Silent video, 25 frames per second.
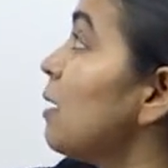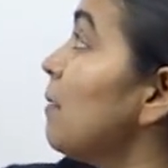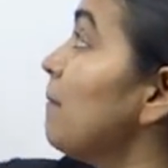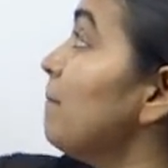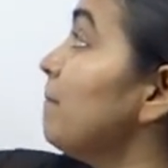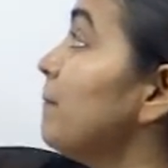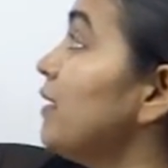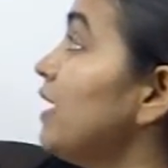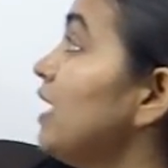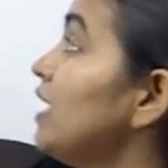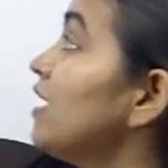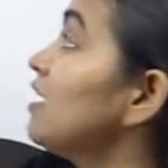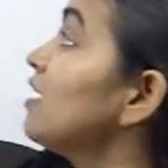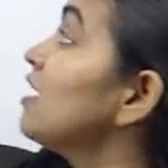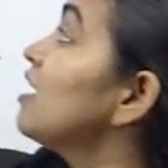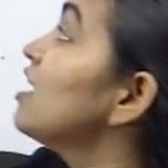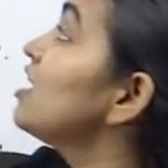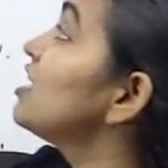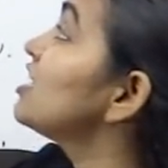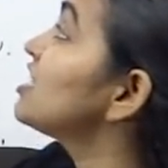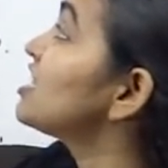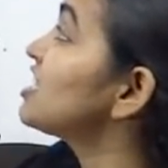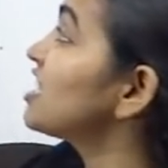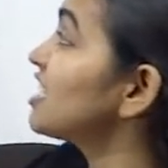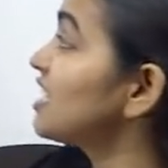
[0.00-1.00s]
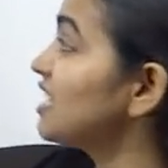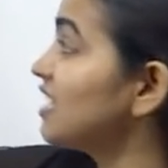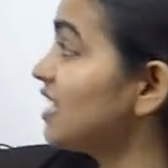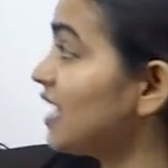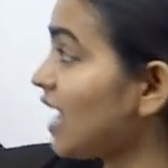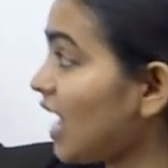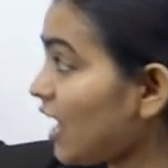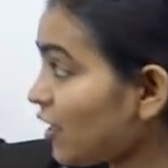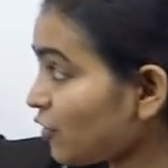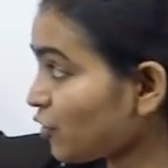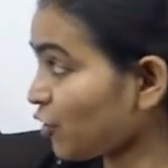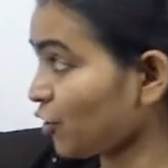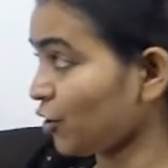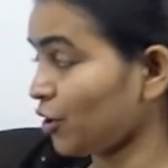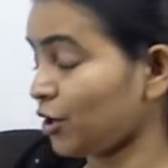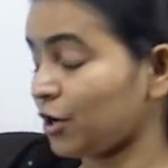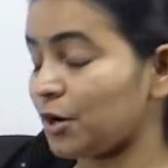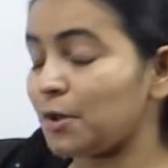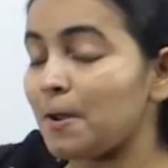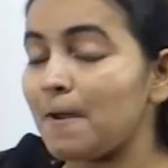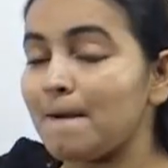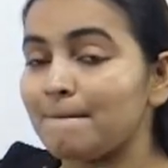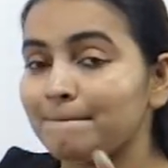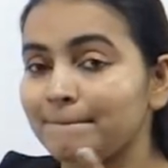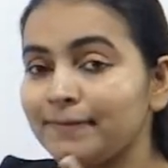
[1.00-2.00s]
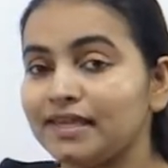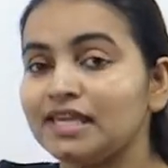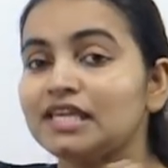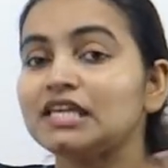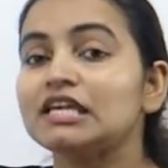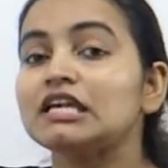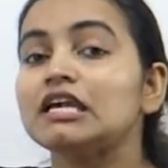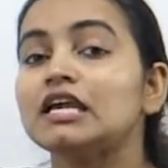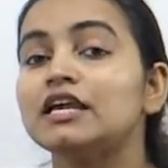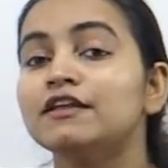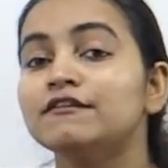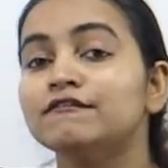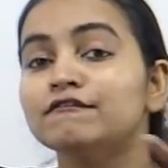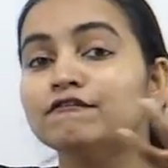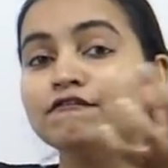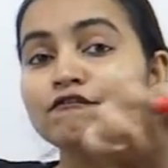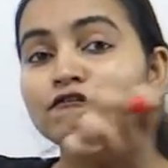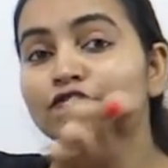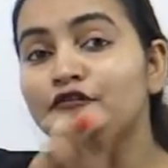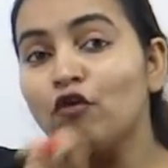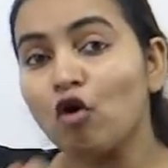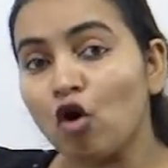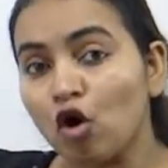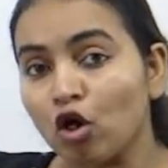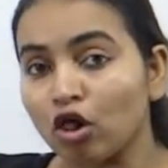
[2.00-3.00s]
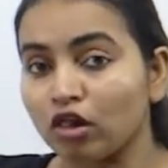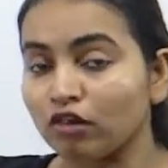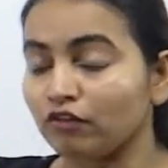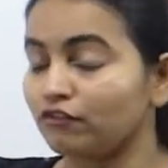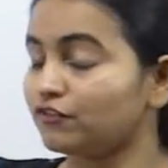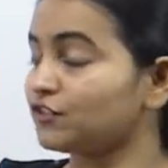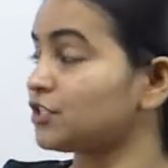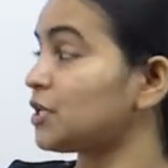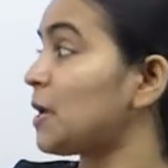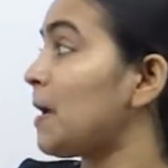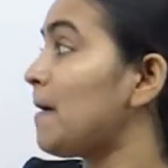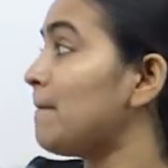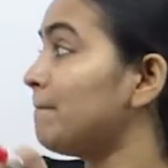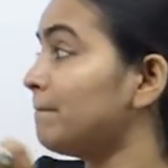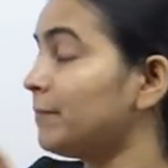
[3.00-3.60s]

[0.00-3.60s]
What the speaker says: being together, being involved,